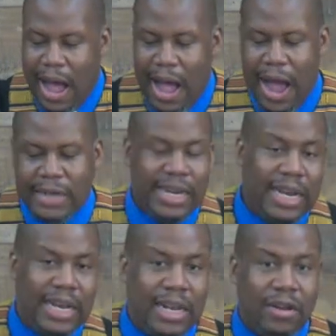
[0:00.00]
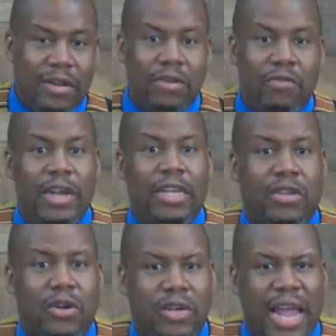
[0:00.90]
I did a little
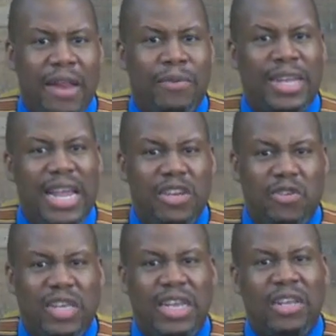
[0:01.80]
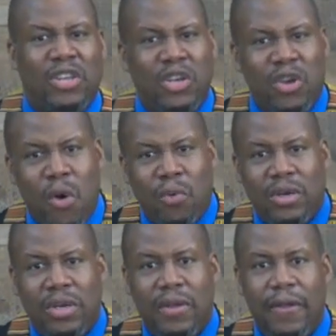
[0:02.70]
research, and it was interesting to
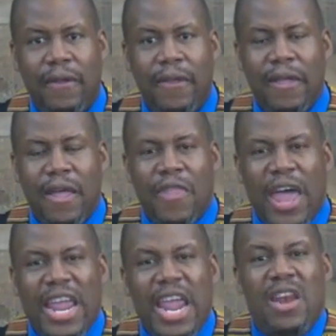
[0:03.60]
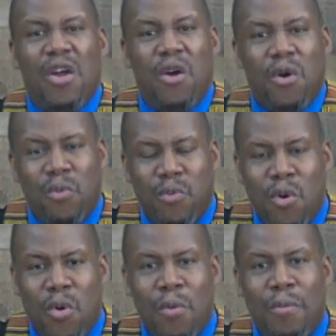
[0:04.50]
note that in her
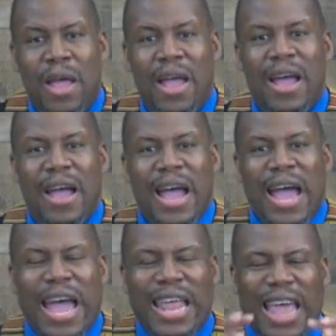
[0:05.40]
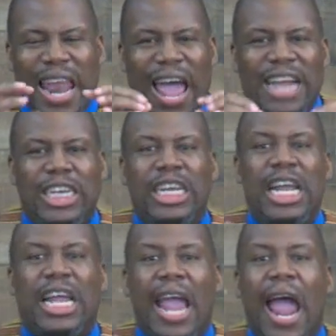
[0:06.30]
womb, that
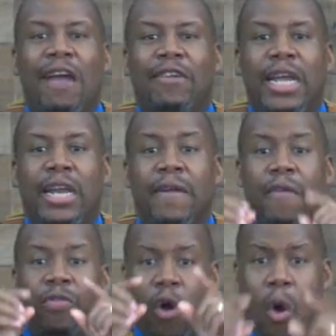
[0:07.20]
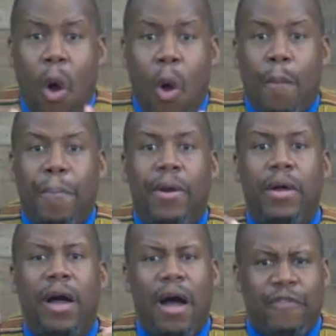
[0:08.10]
she carried the hope
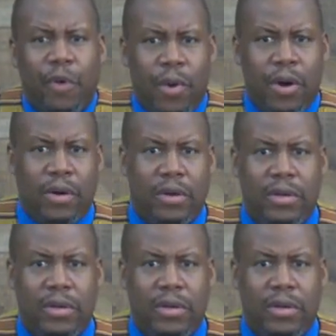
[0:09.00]
of the world.